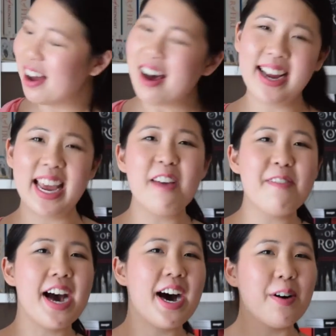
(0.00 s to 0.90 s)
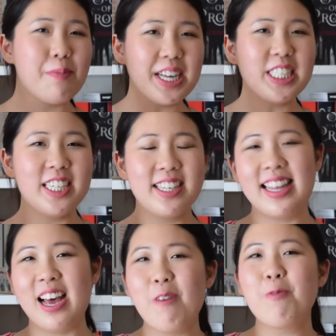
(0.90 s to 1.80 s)
I gave I'll Meet You
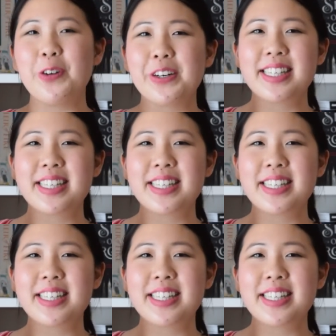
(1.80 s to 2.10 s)
There 4